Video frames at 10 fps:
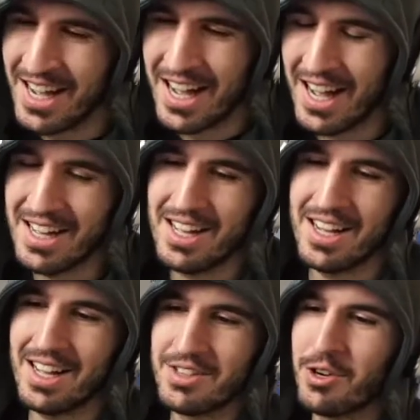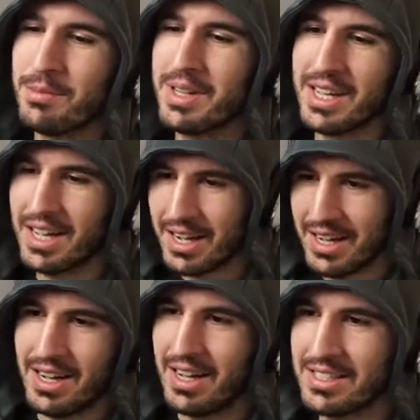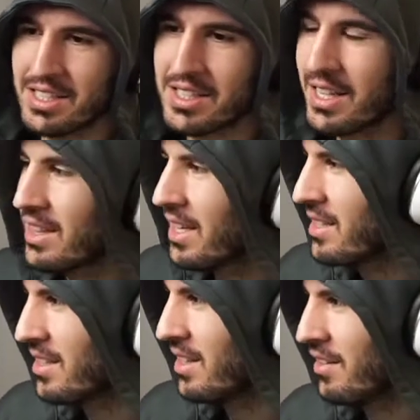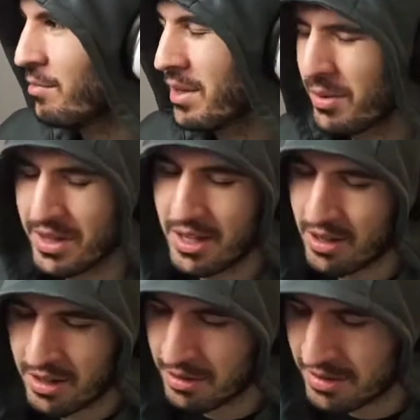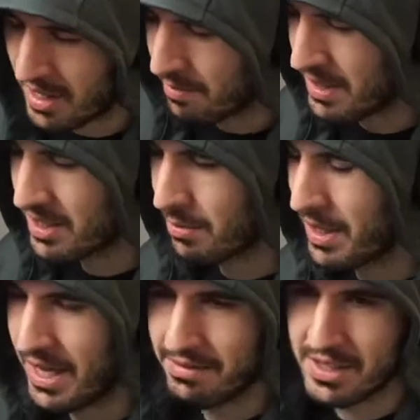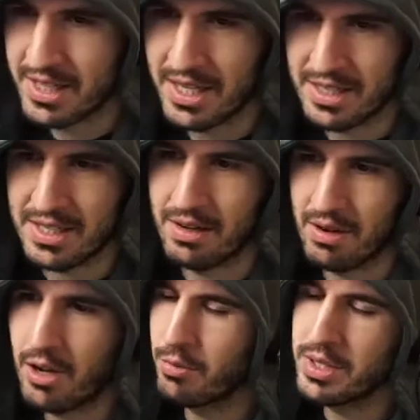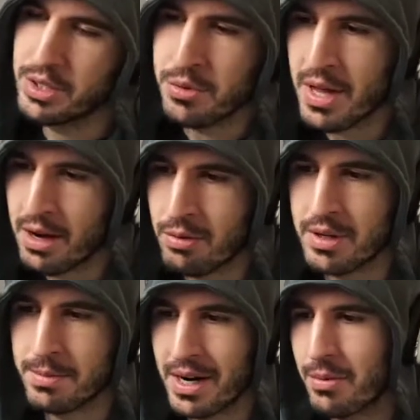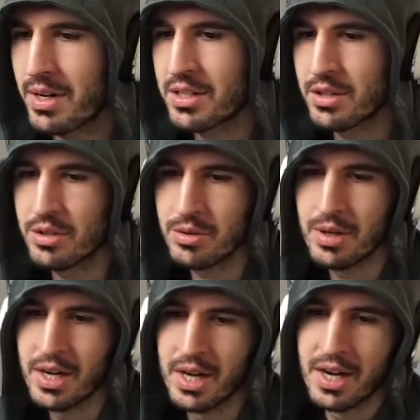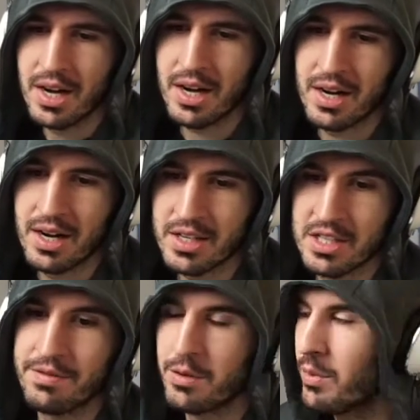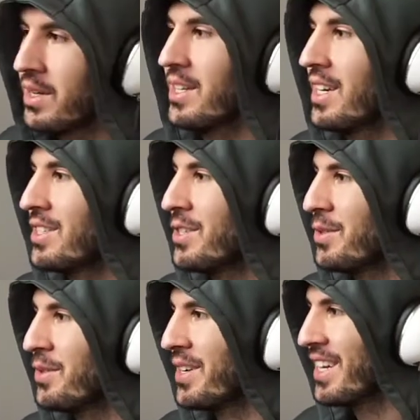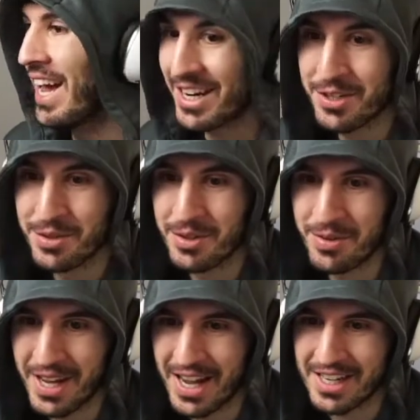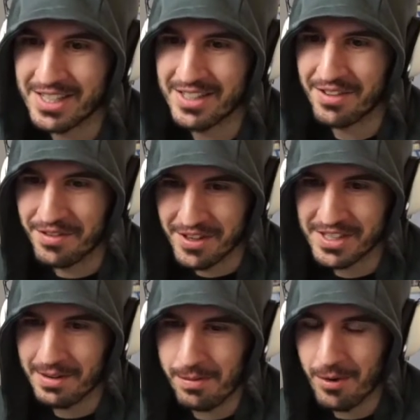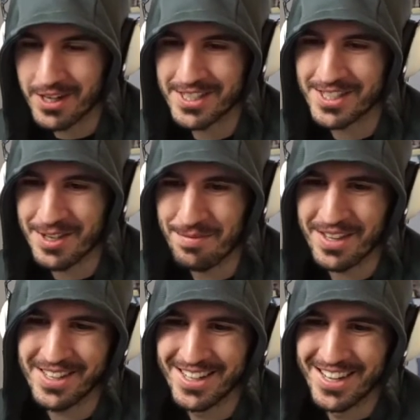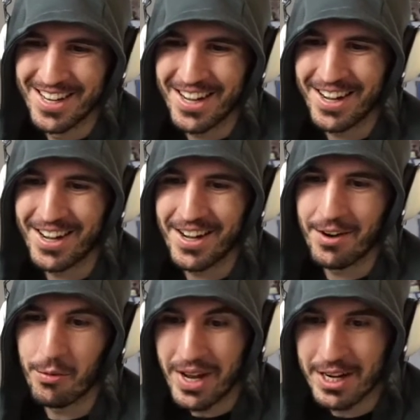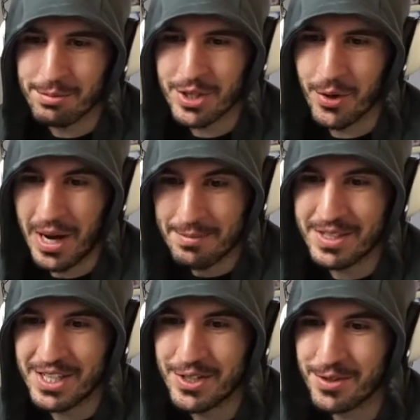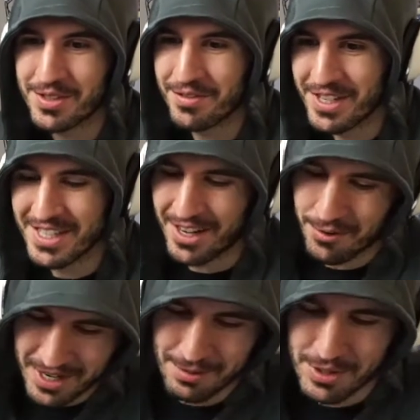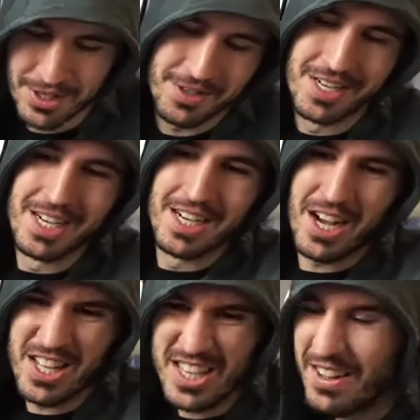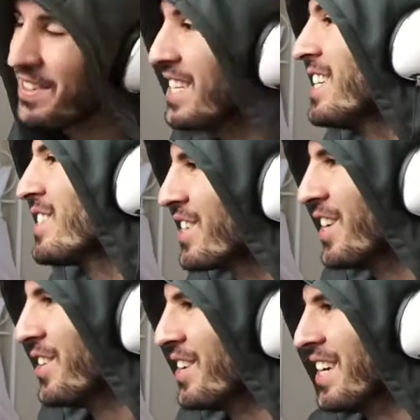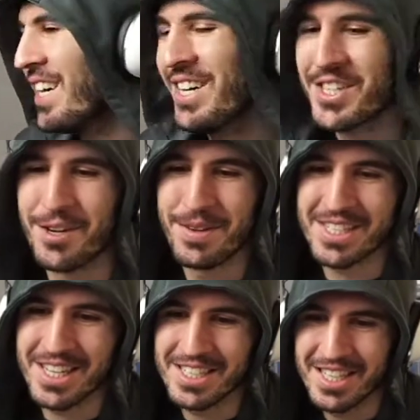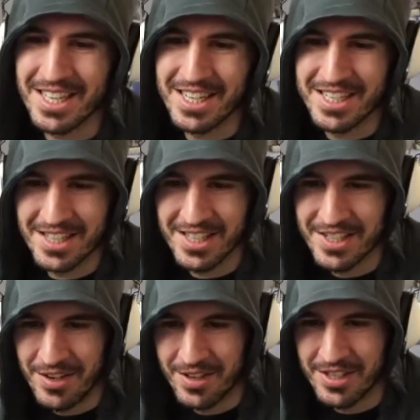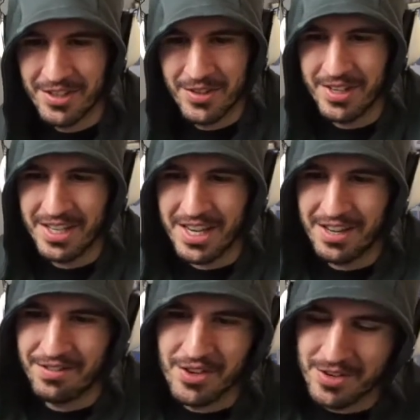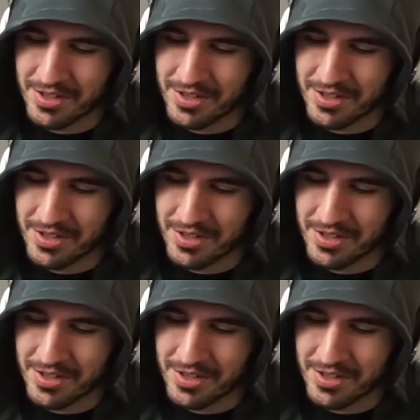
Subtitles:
I normally just let things live, but when the audio is that messed up, I have to take it down. I'll redo that one, but I wanted to do a different one, get you an actual reaction the first time I'm watching something. Wake up show, MC Juice, freestyle, wake up show, 11 years ago. So I'm excited to get into this 220k view.